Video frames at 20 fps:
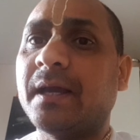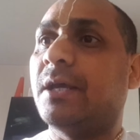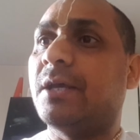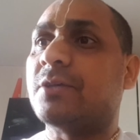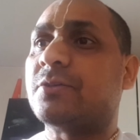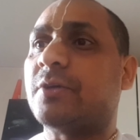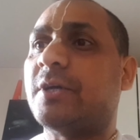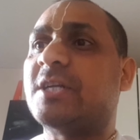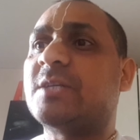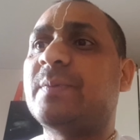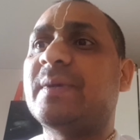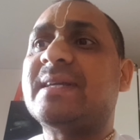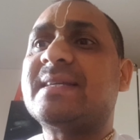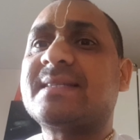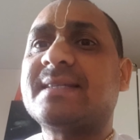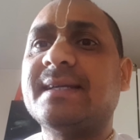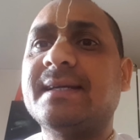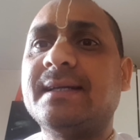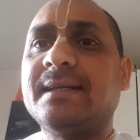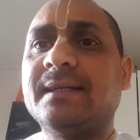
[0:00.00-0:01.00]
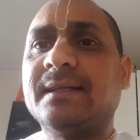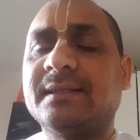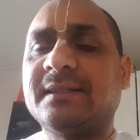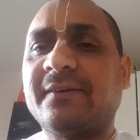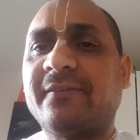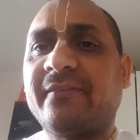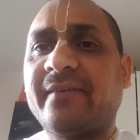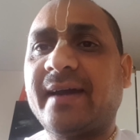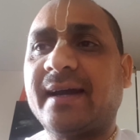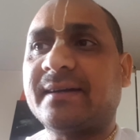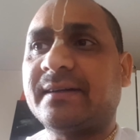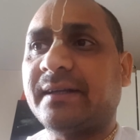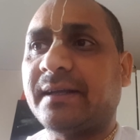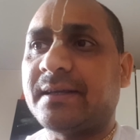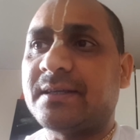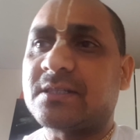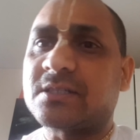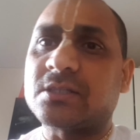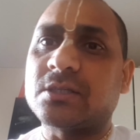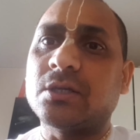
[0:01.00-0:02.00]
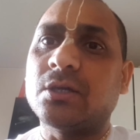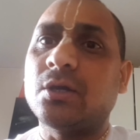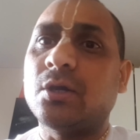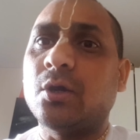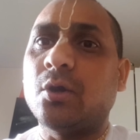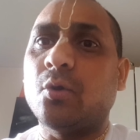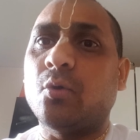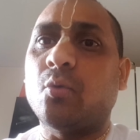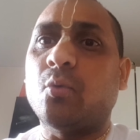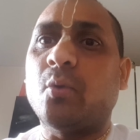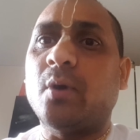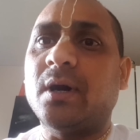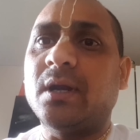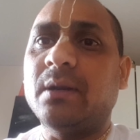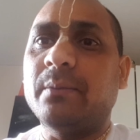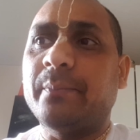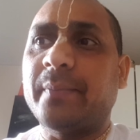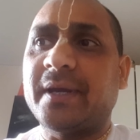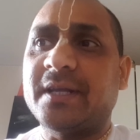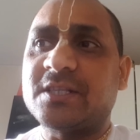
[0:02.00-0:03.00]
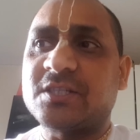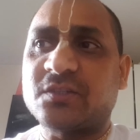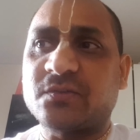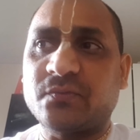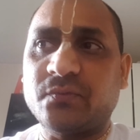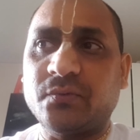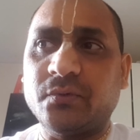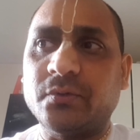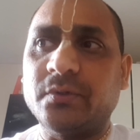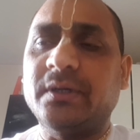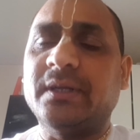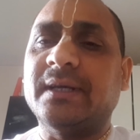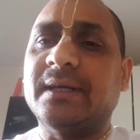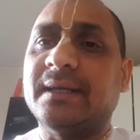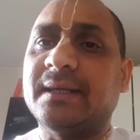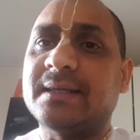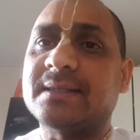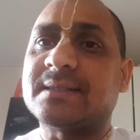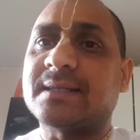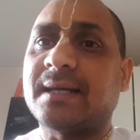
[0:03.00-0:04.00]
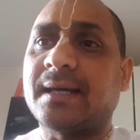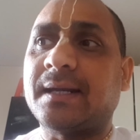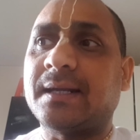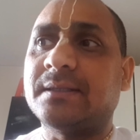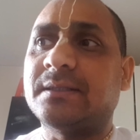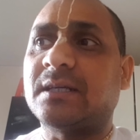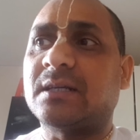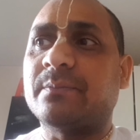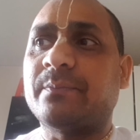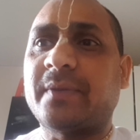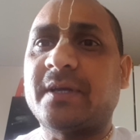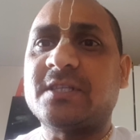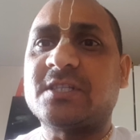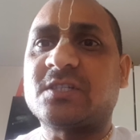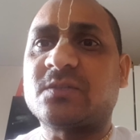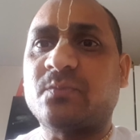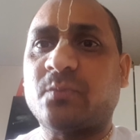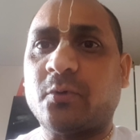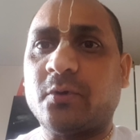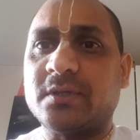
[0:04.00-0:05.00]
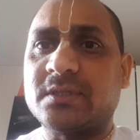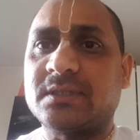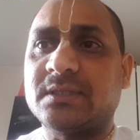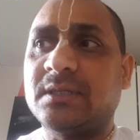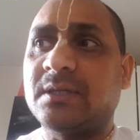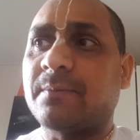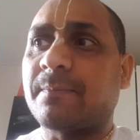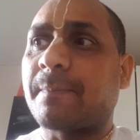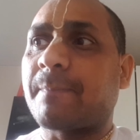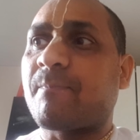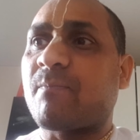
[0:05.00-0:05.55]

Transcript: So it's being said, the fact is, one man's food is another man's poison,